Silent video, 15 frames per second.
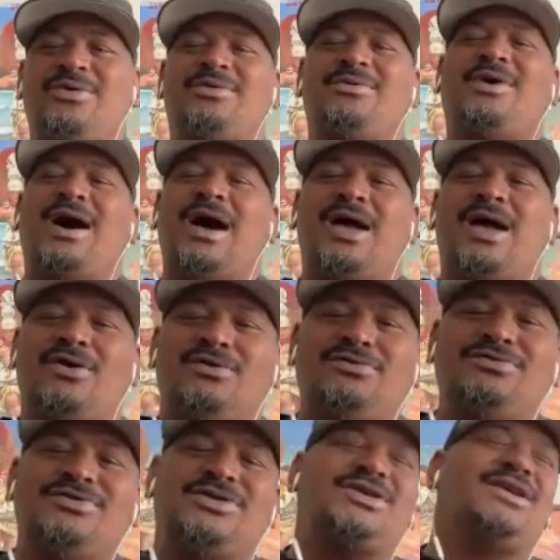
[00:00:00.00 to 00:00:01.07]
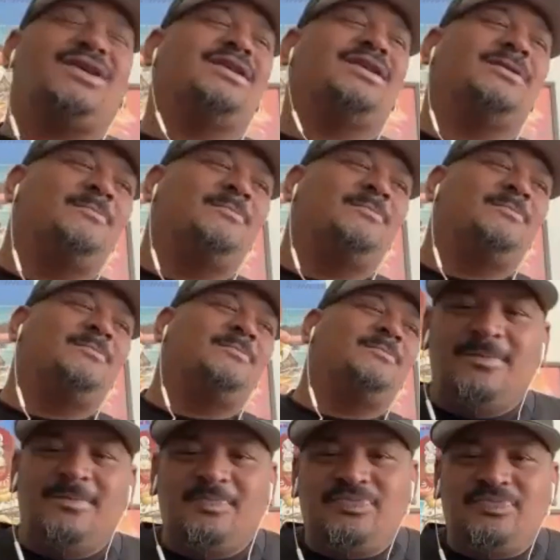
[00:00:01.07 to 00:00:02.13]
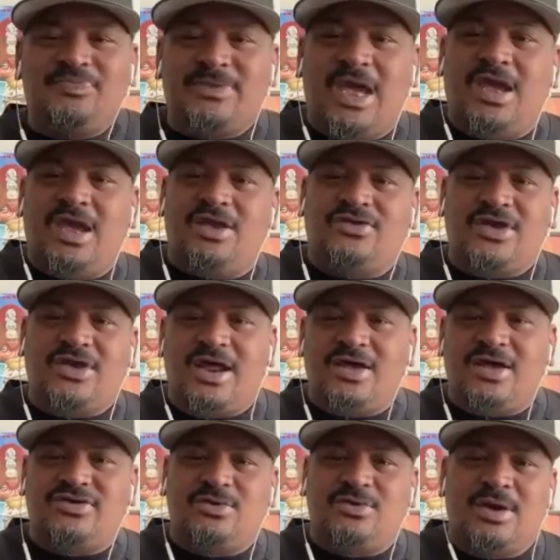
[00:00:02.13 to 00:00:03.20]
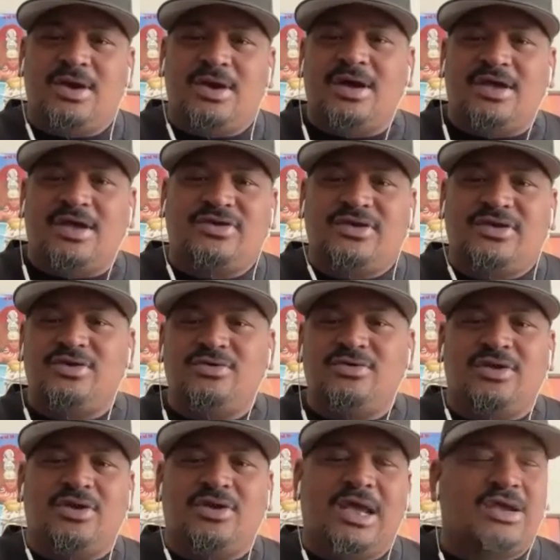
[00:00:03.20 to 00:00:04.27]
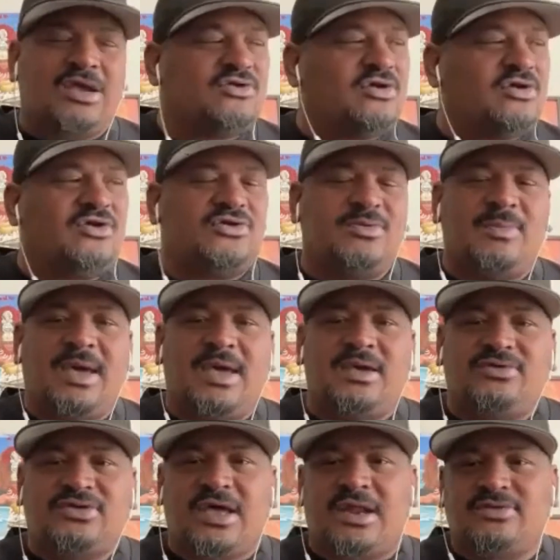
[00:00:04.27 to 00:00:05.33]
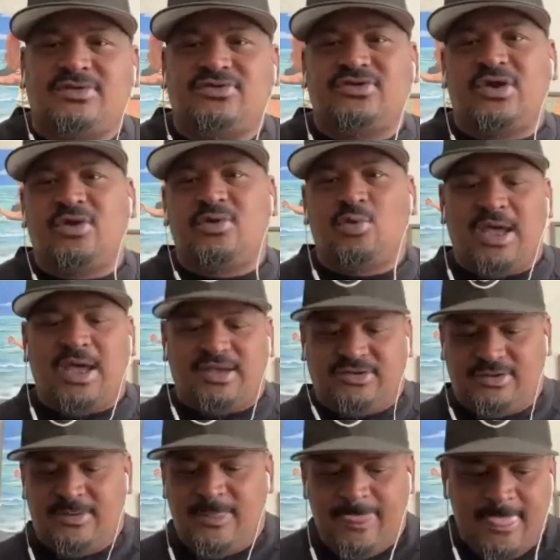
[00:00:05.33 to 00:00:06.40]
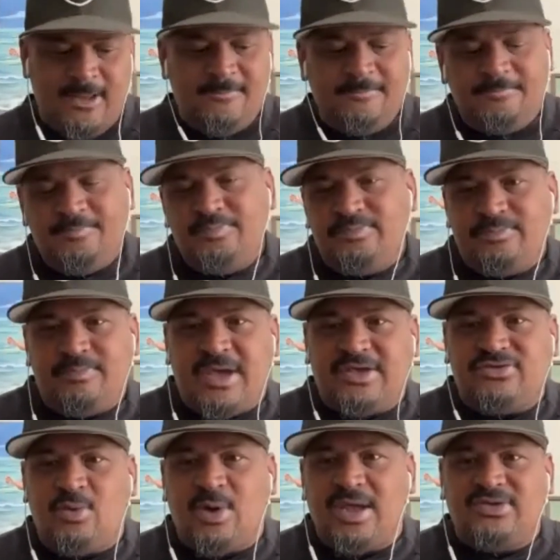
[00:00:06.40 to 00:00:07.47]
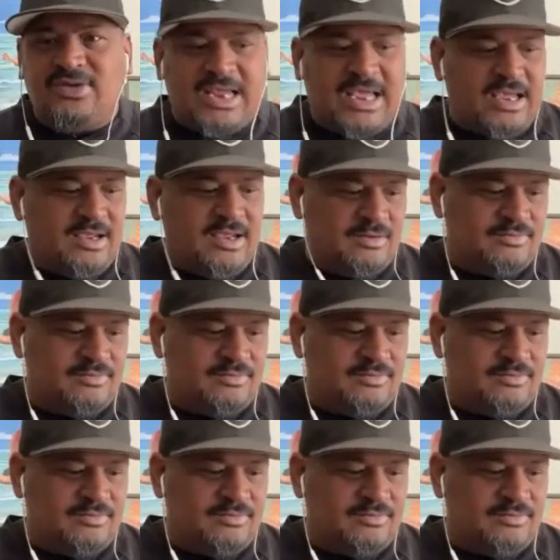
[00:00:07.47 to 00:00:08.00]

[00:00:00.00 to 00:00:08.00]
Why, Uce? Hey, shout out to I see your Lakers jersey, man. Shout out to Jerry West. Passed away today.